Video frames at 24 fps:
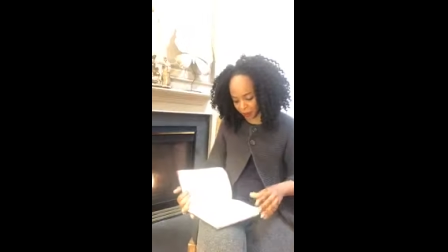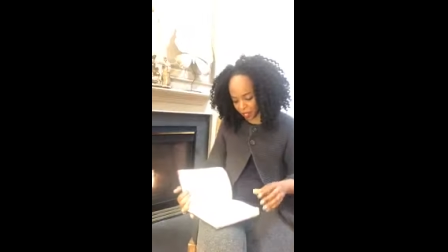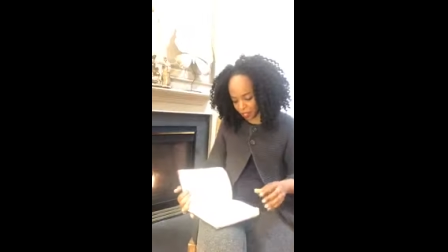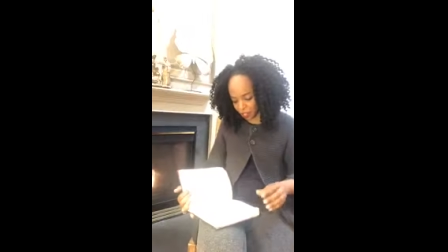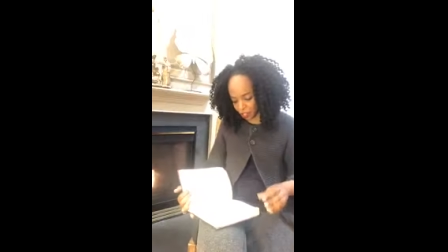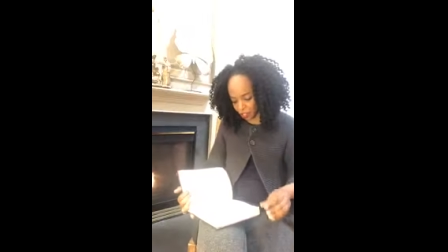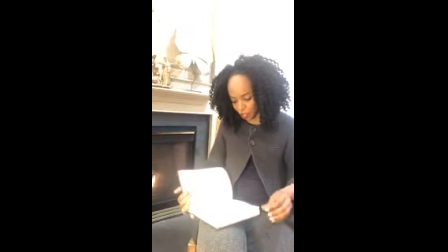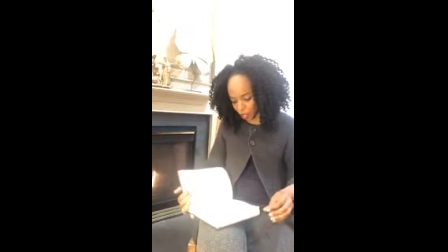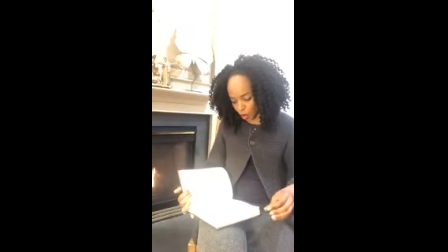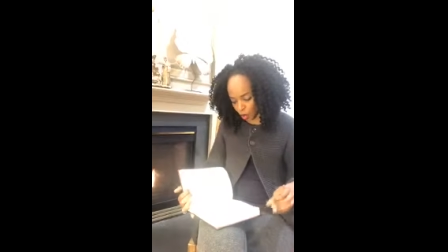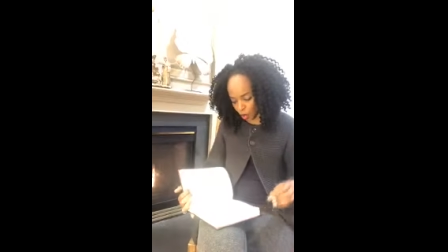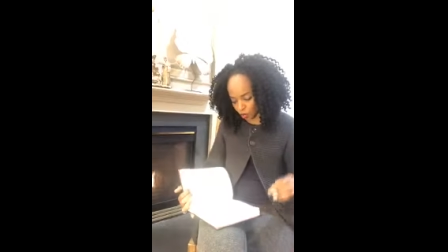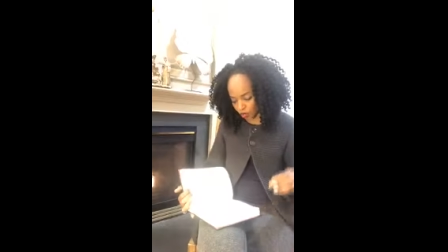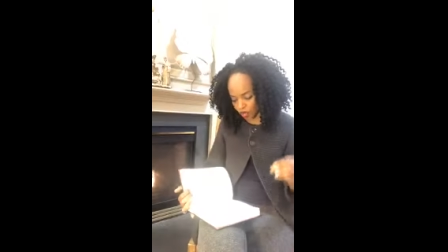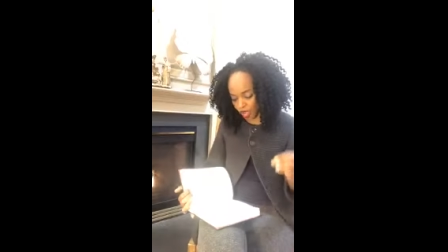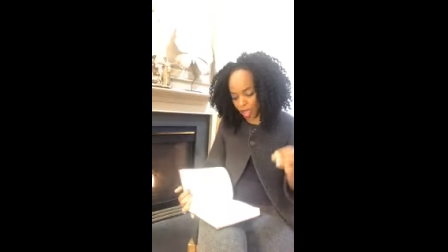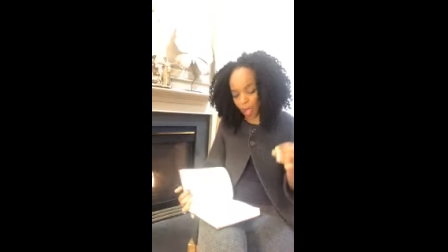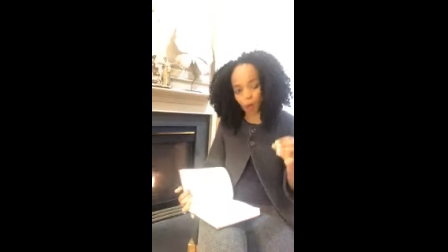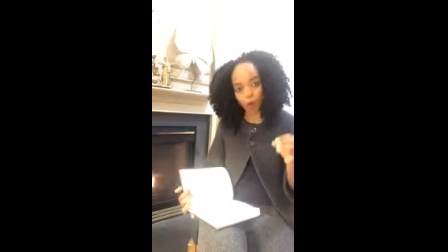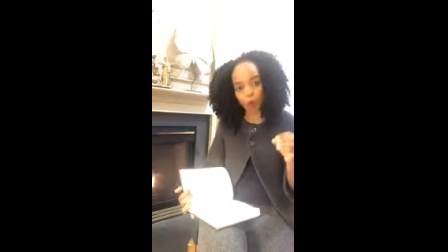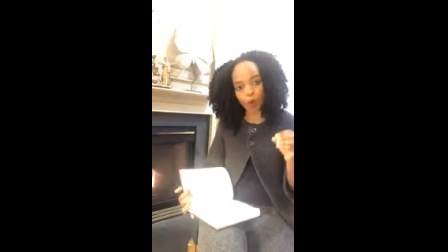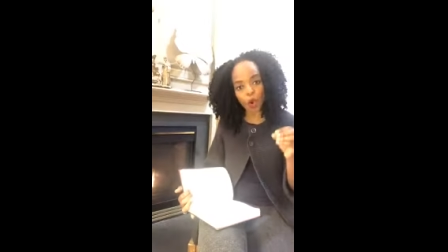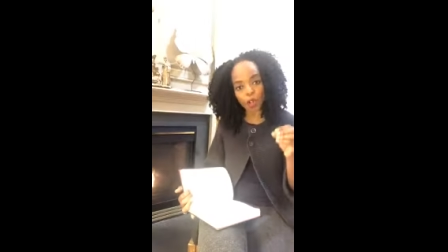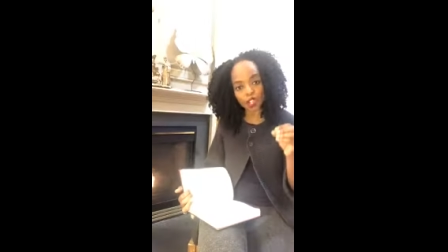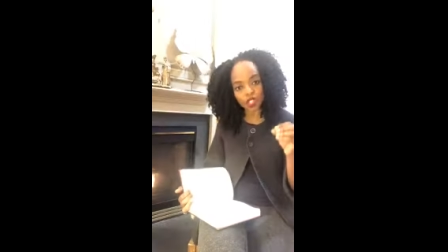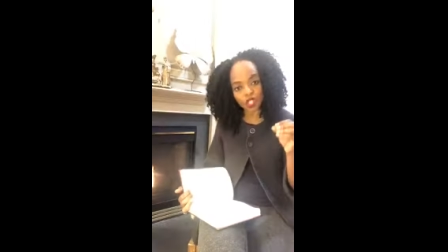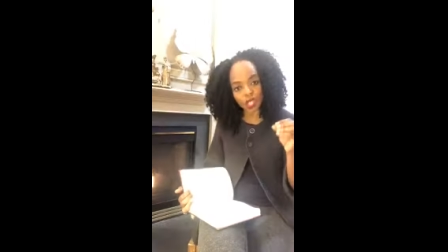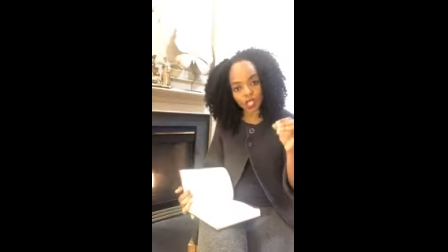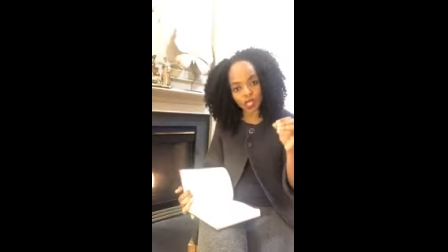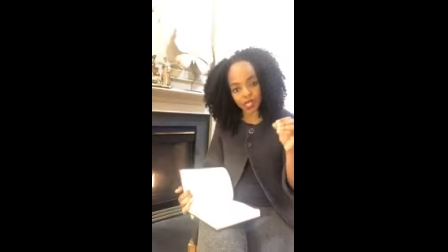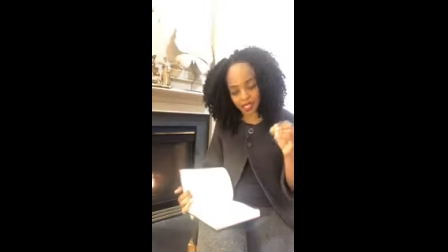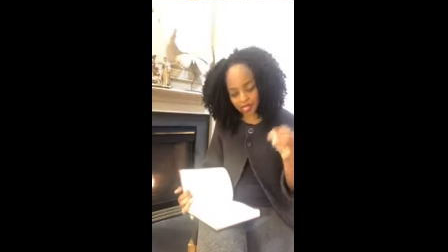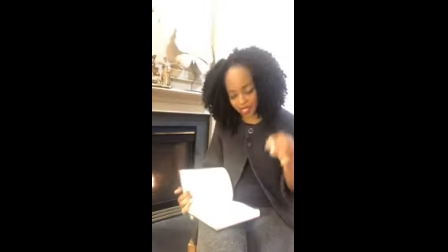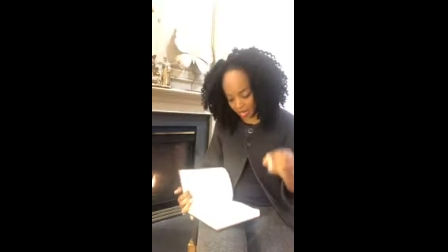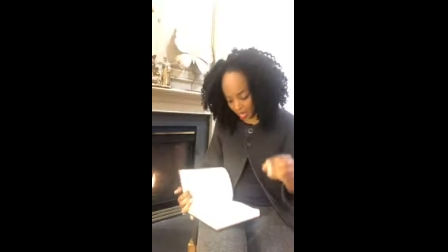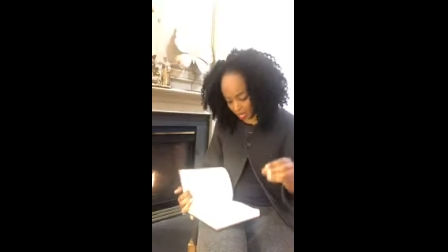So that
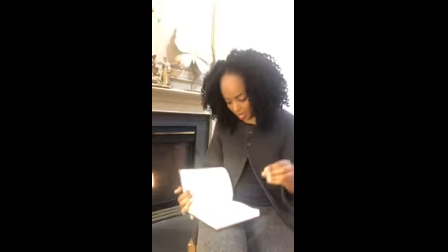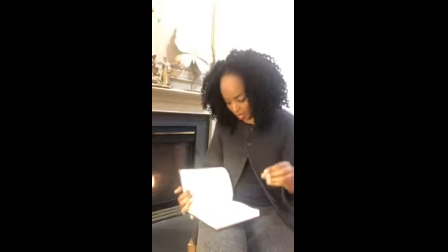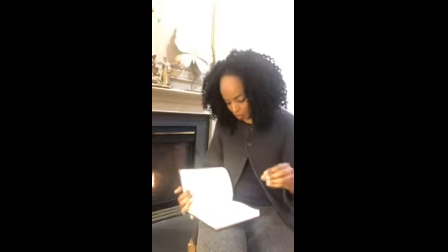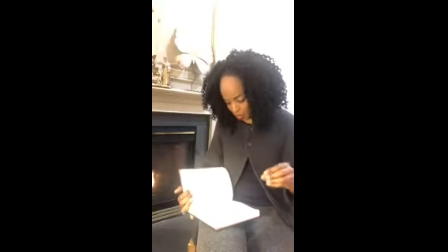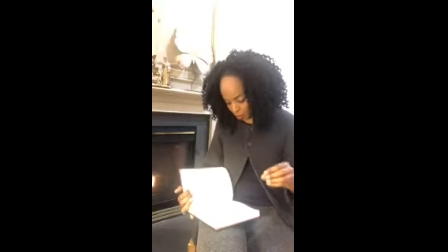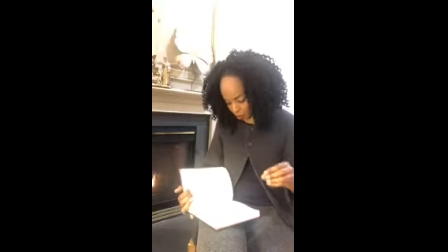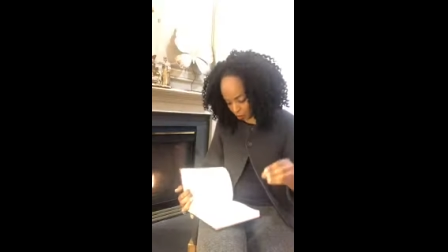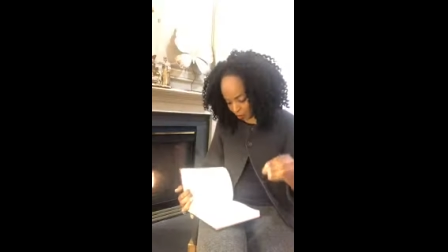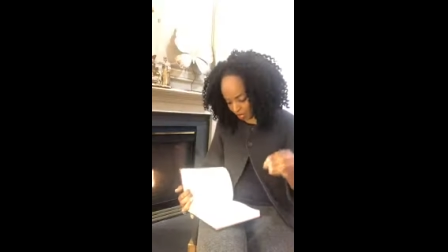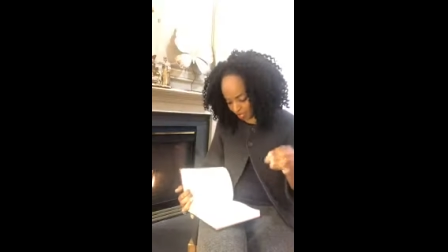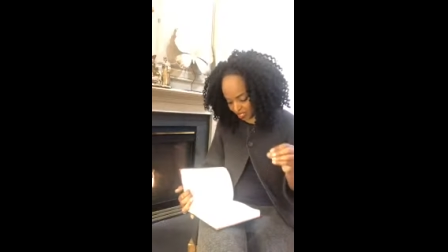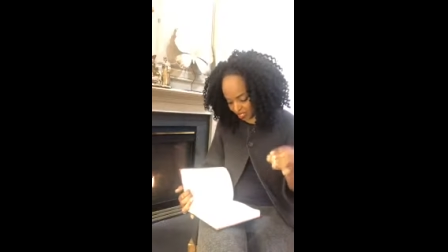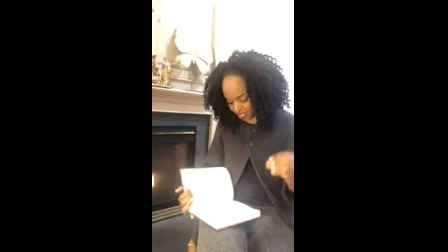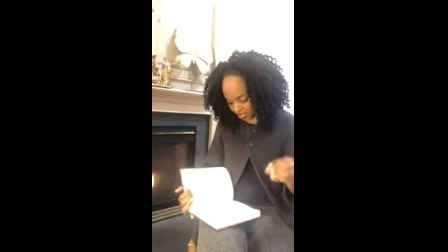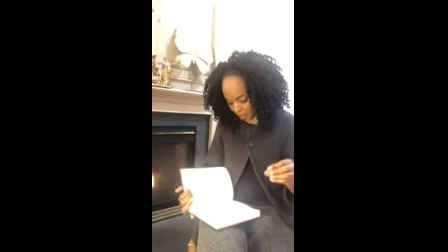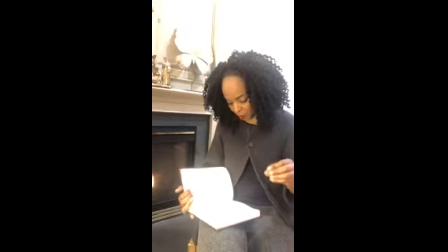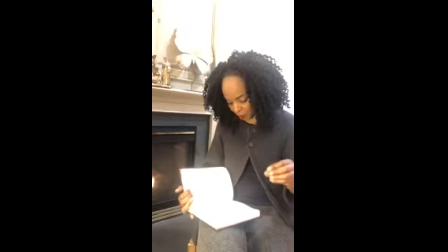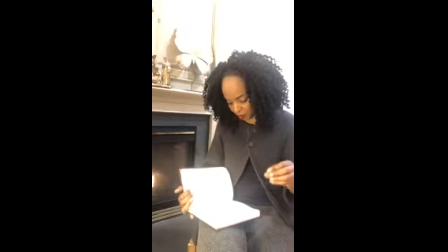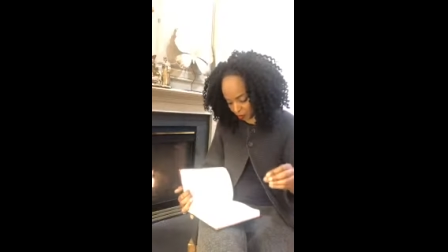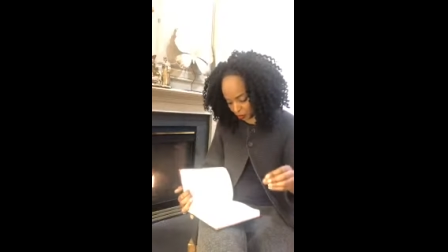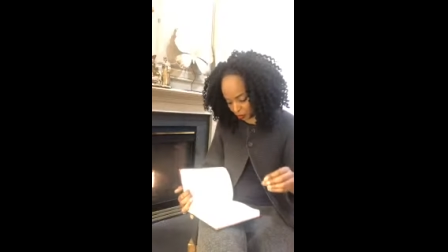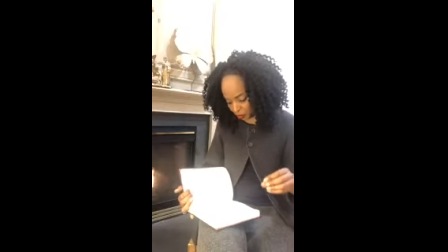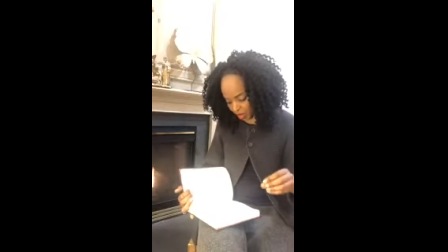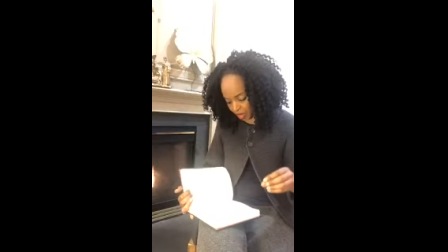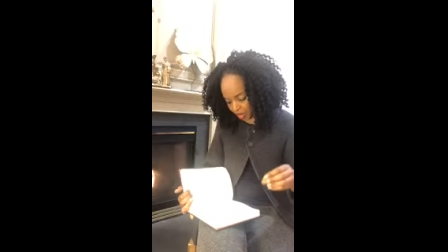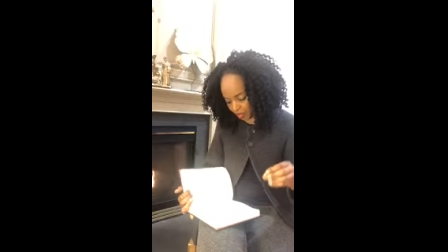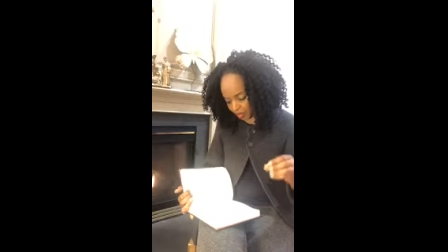was day three, step three.